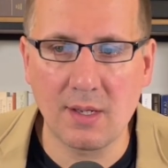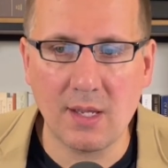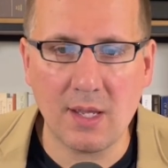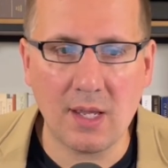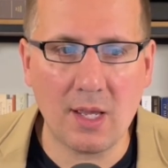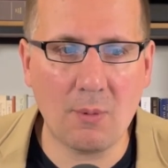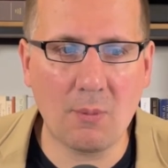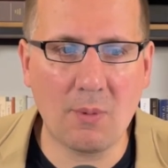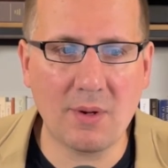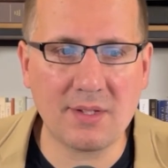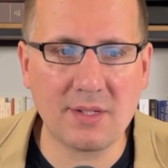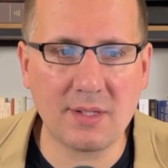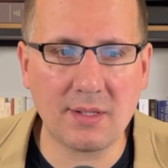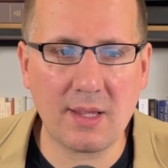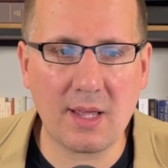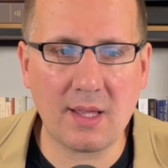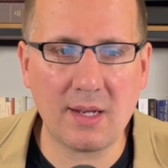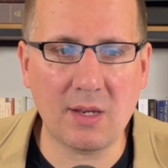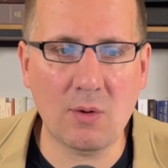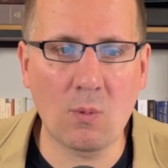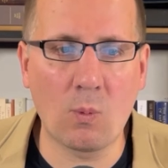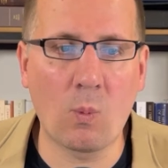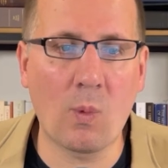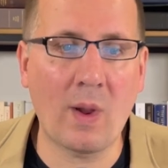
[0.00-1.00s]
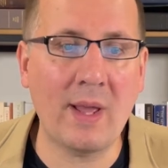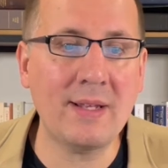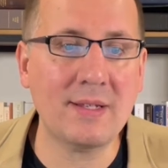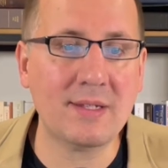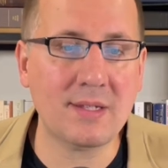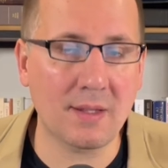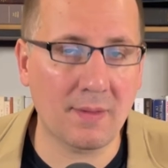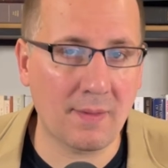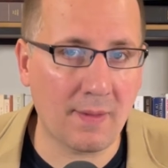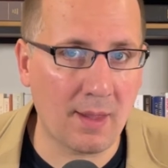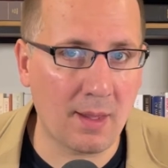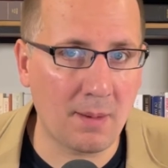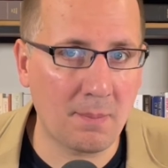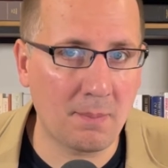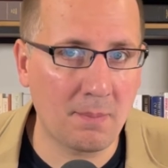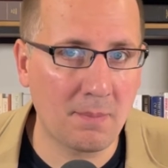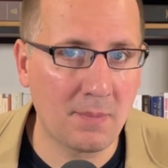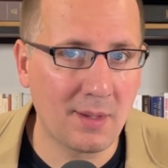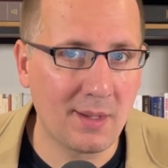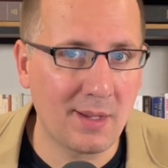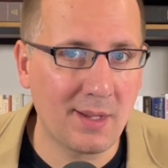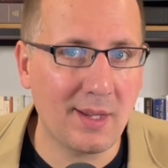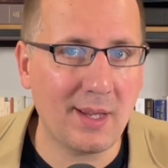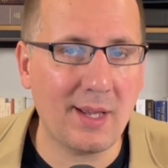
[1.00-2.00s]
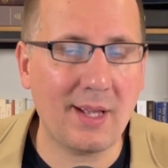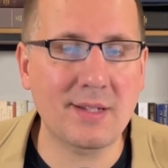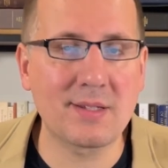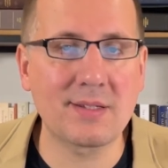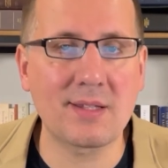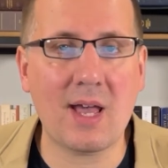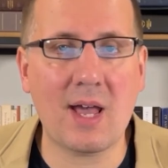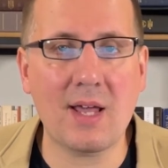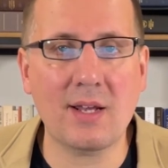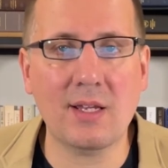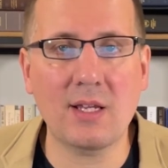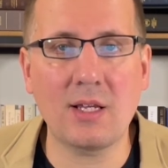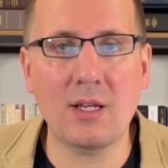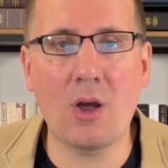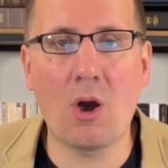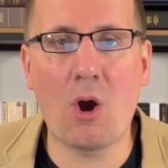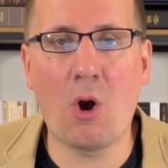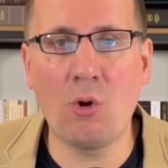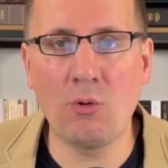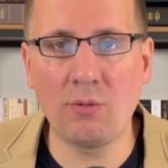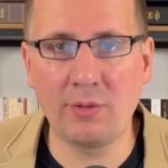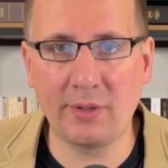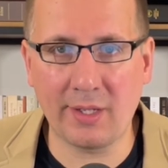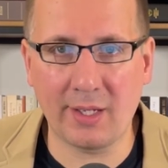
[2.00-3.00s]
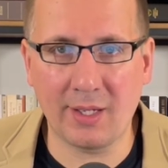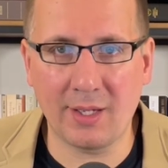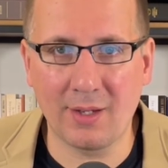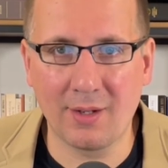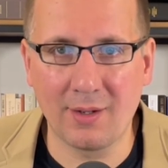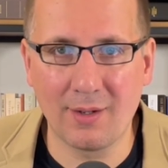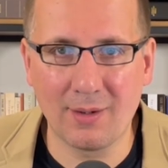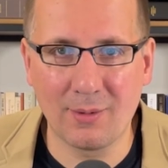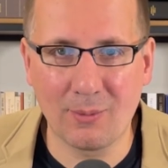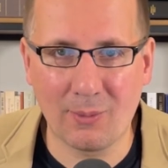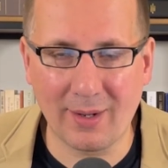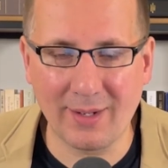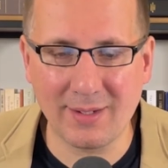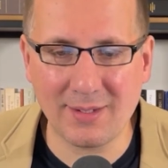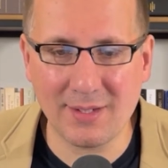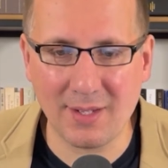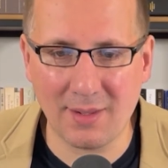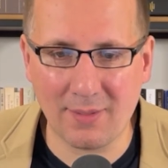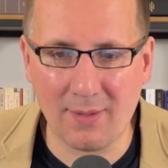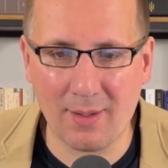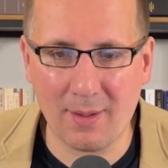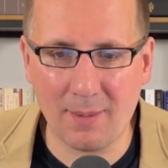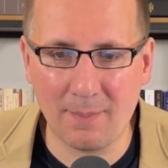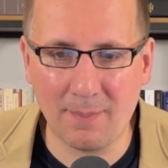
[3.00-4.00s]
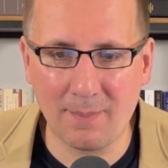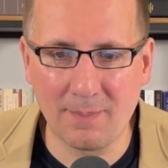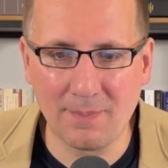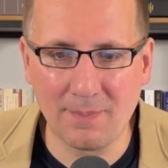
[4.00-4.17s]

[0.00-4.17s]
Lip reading: It wasn't that he went to them, it's that he only went to them.